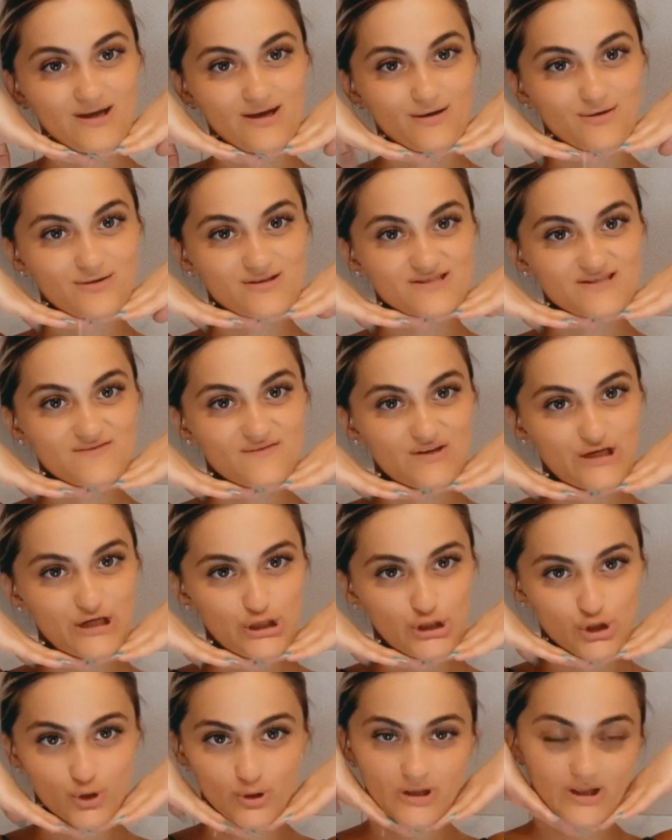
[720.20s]
on this
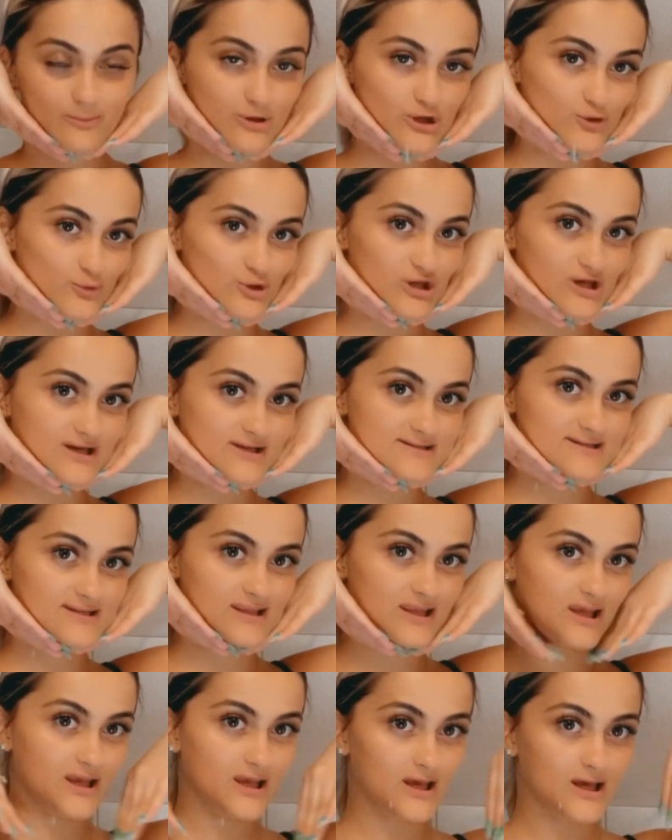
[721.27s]
video. Let me know what you guys
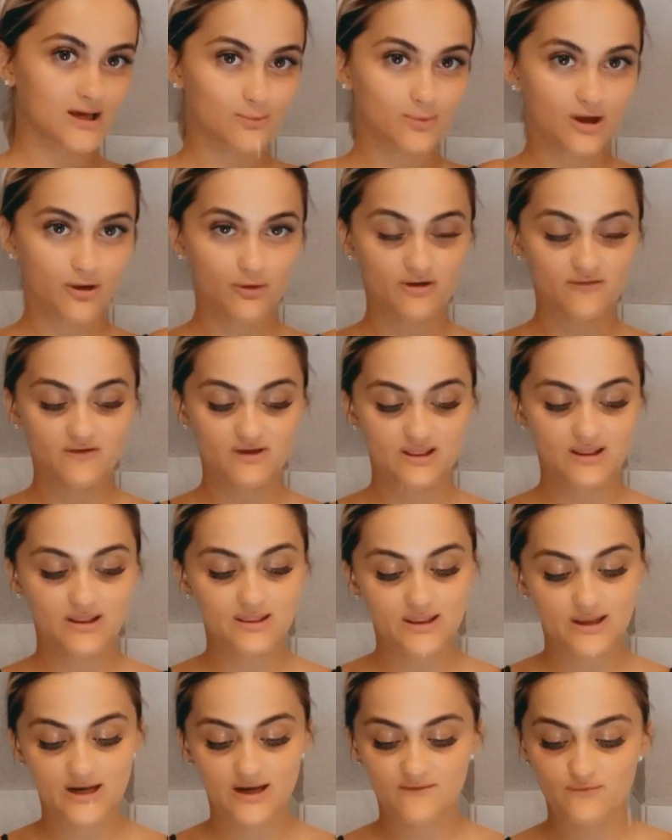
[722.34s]
think about everything
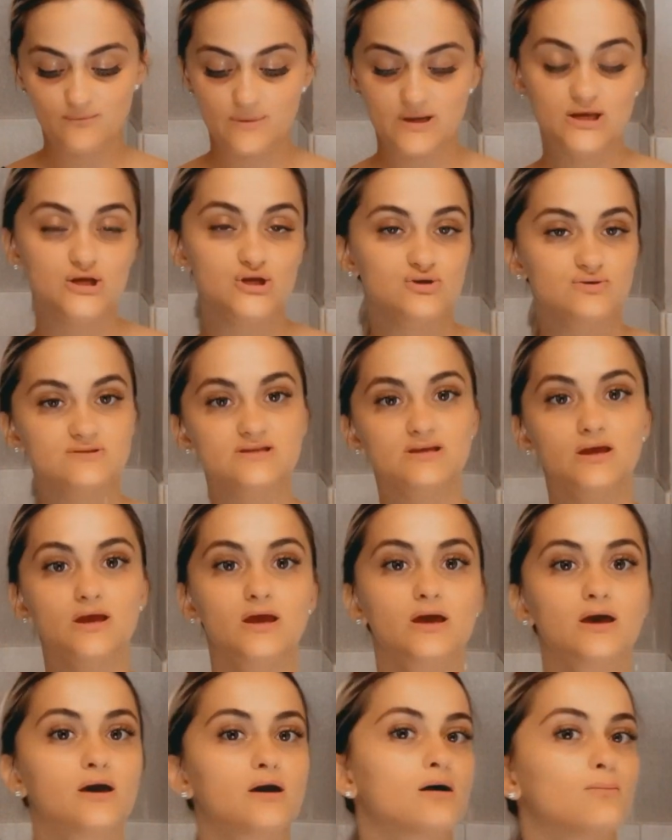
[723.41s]
that I've been
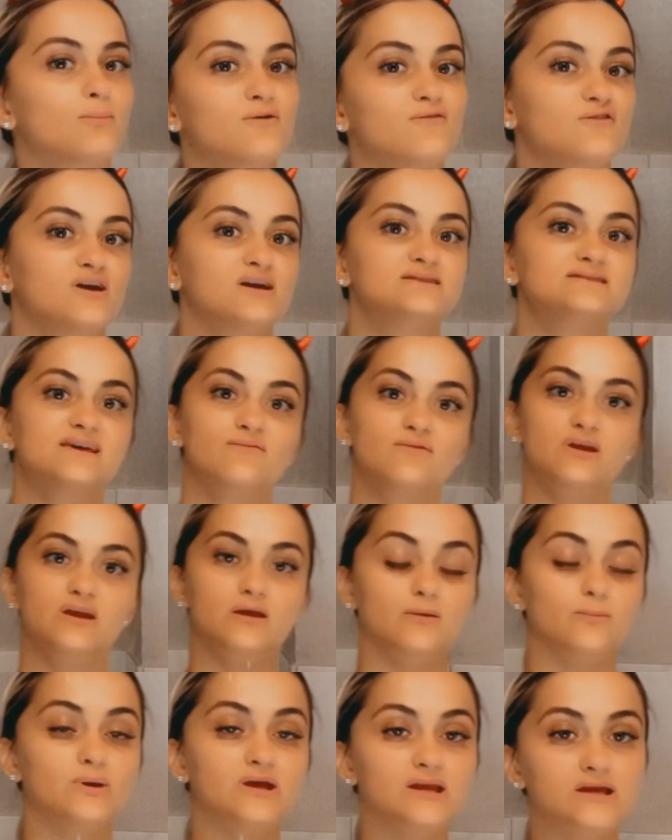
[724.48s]
using. If you guys have any
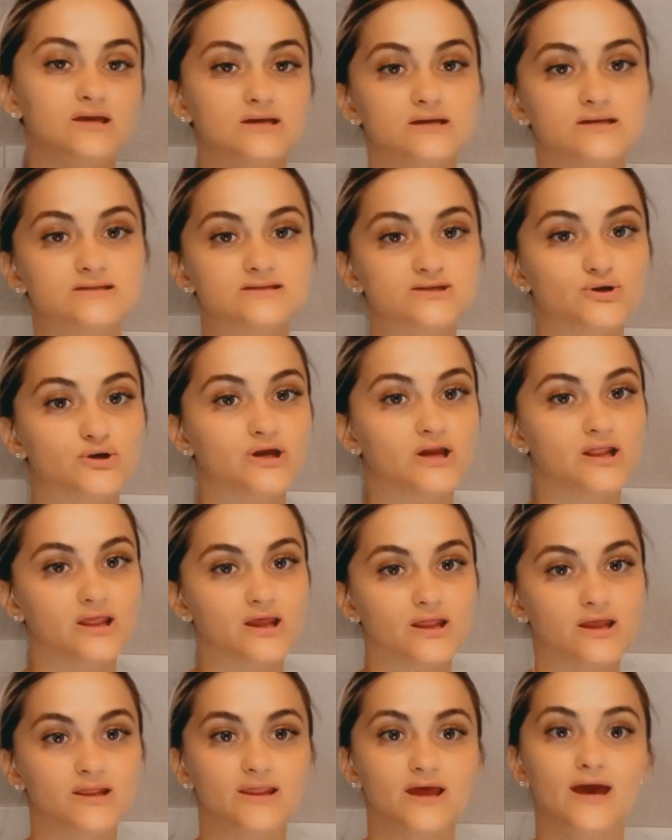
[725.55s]
opinions or anything
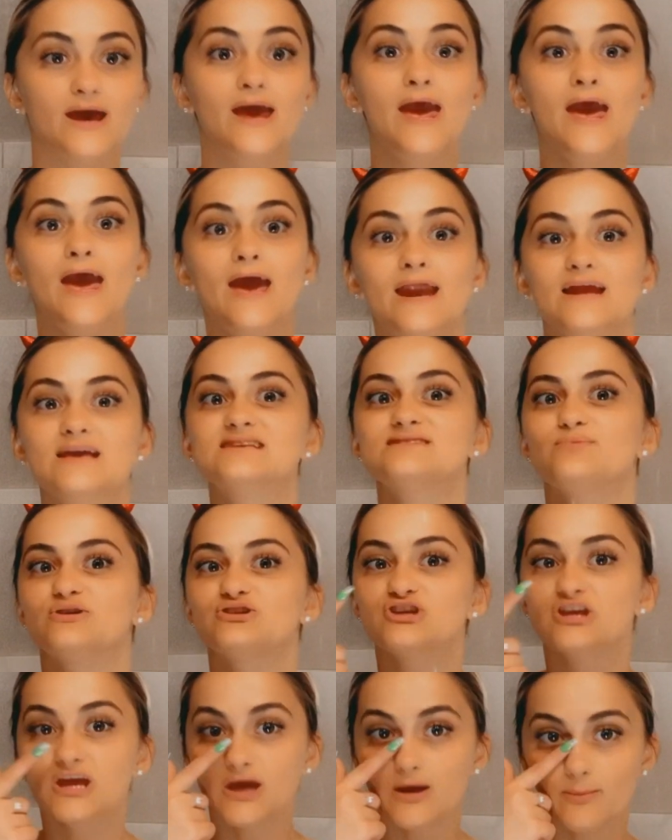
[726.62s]
like that, and
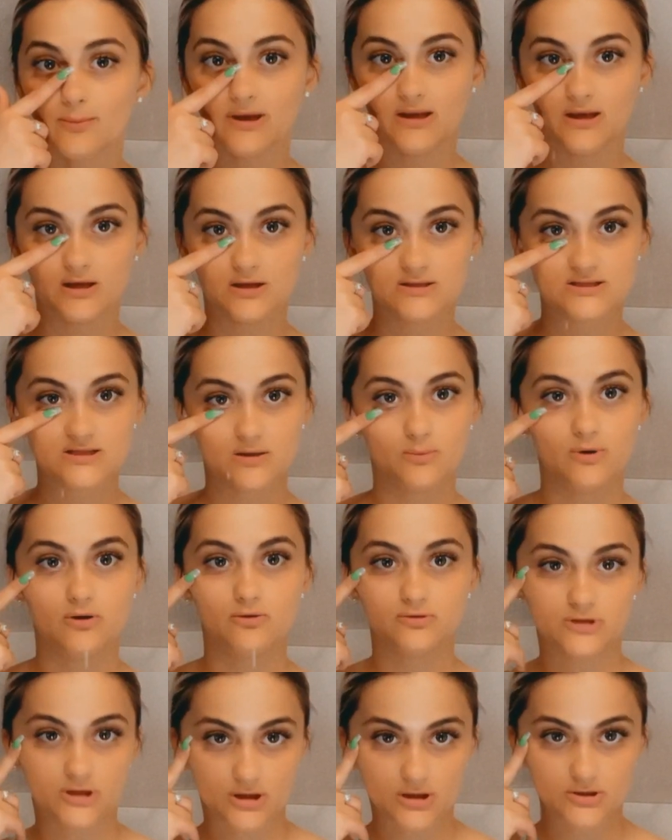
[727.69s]
especially opinions about
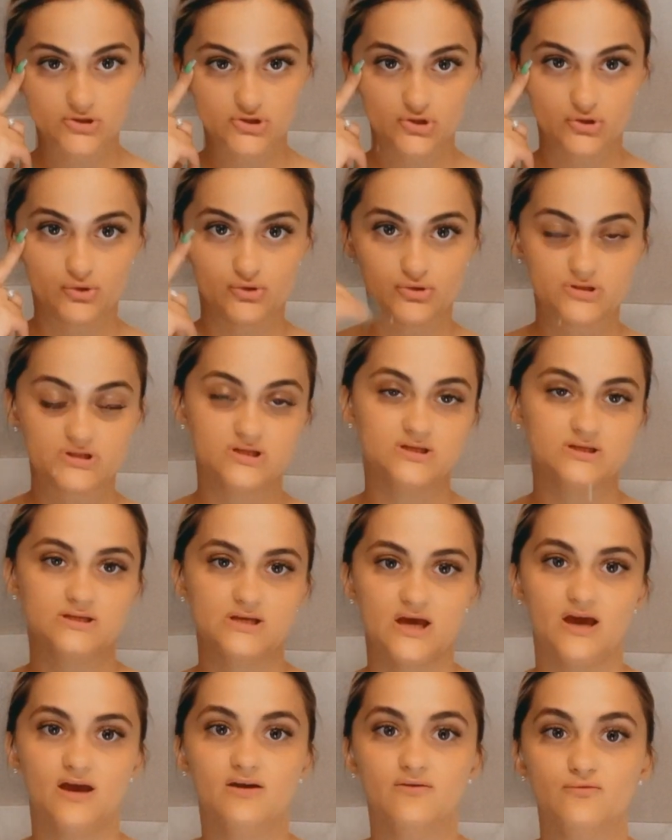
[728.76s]
dark circles, because I
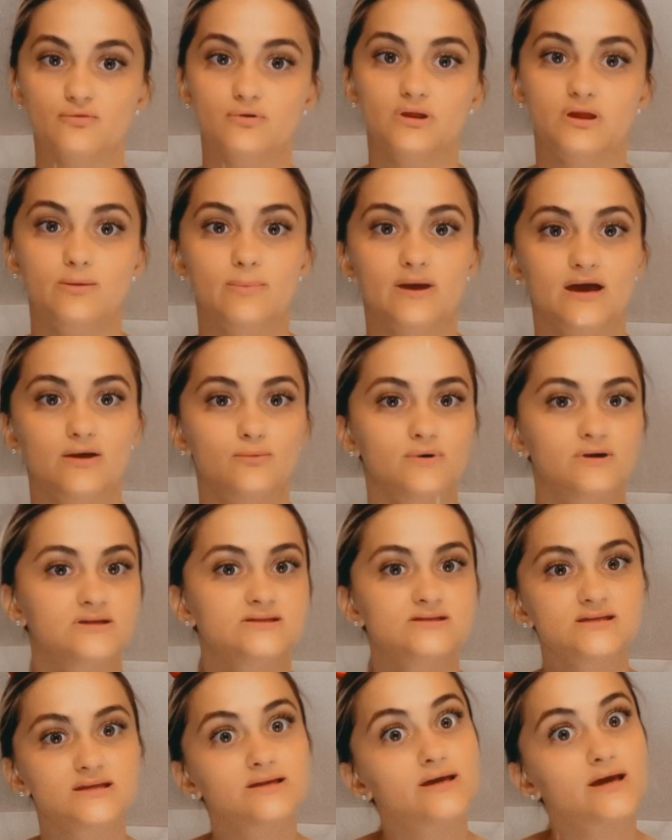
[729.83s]
have really bad
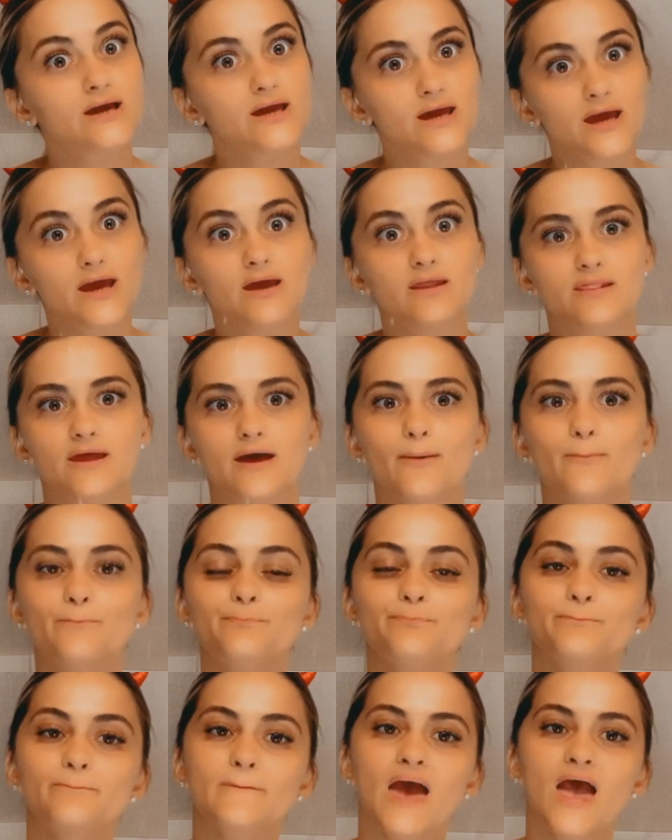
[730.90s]
ones and I hate them.
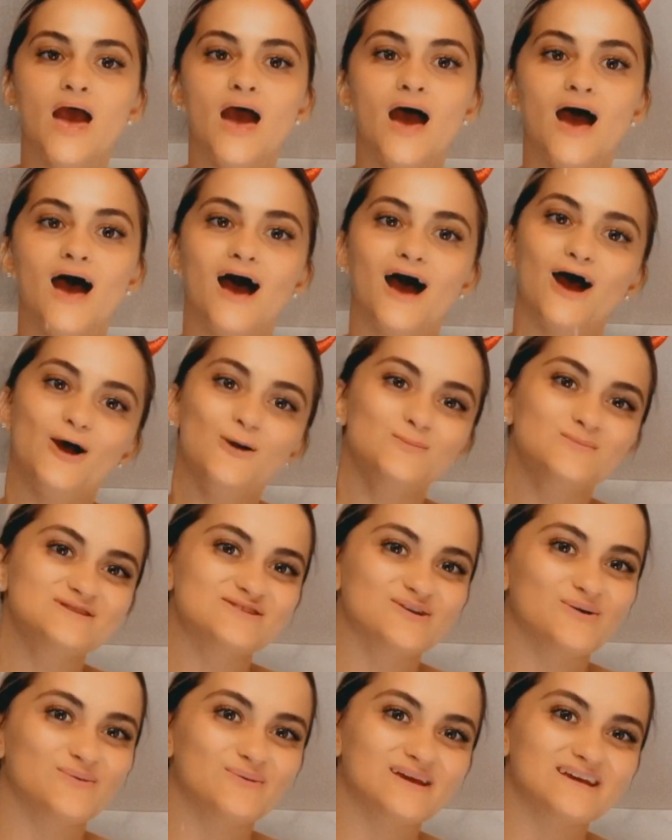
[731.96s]
So I
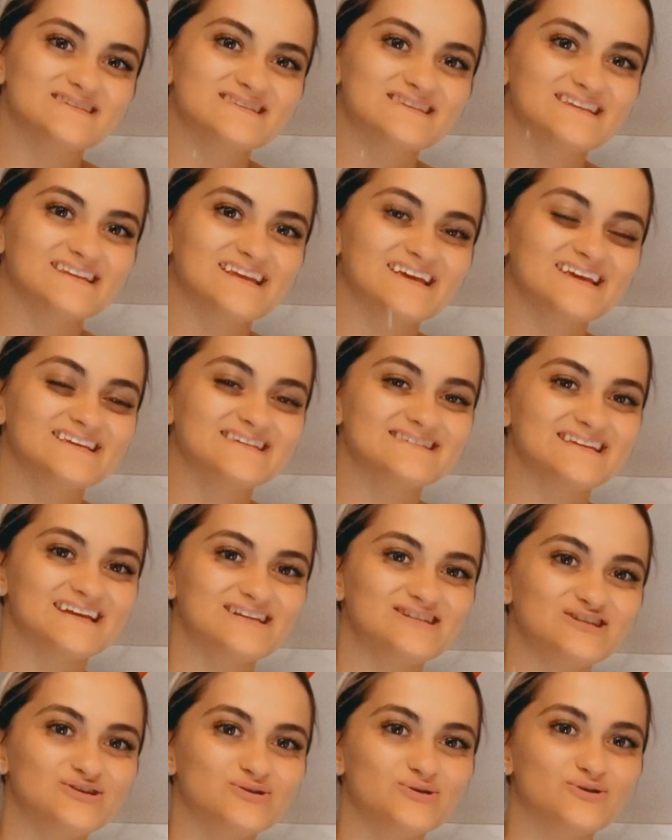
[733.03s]
hope you guys stay
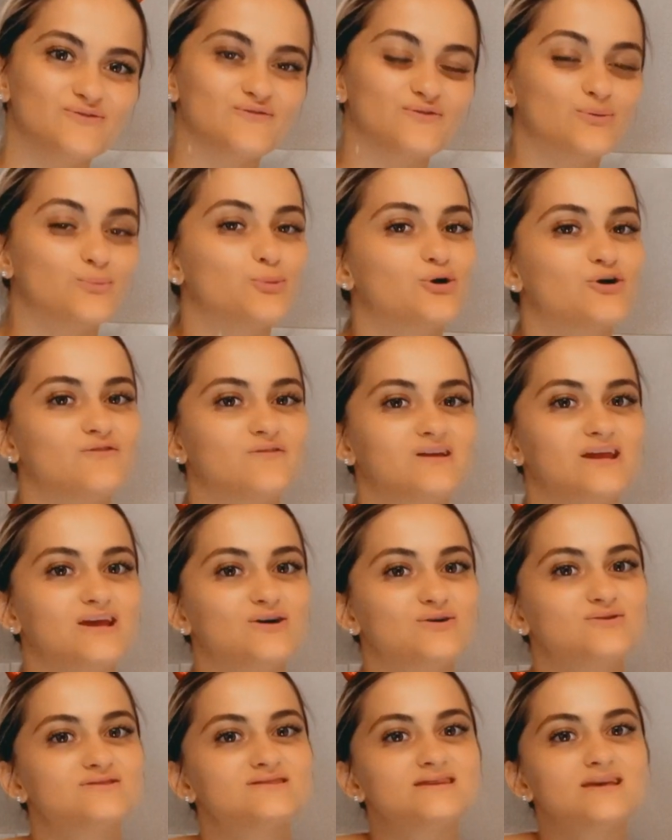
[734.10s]
tuned for more
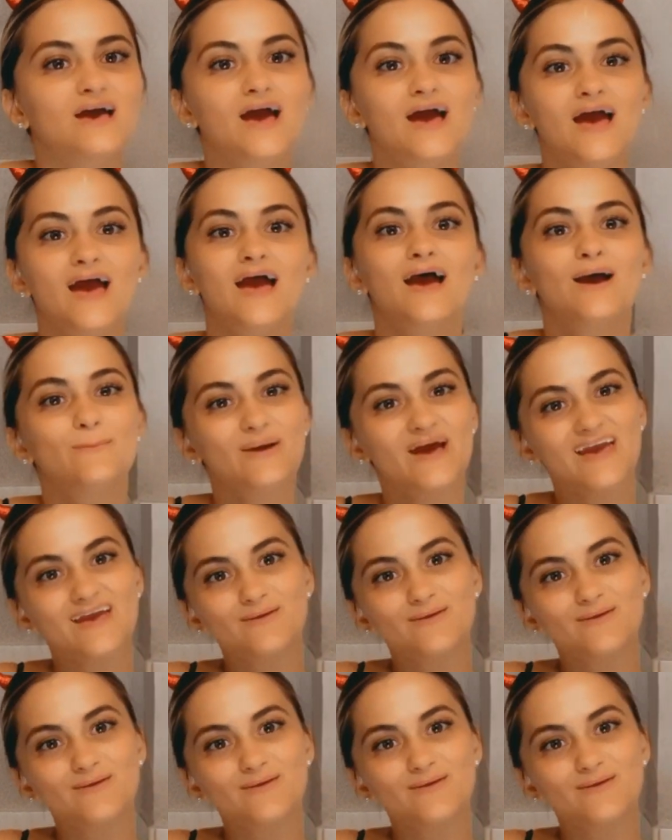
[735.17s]
videos. Bye.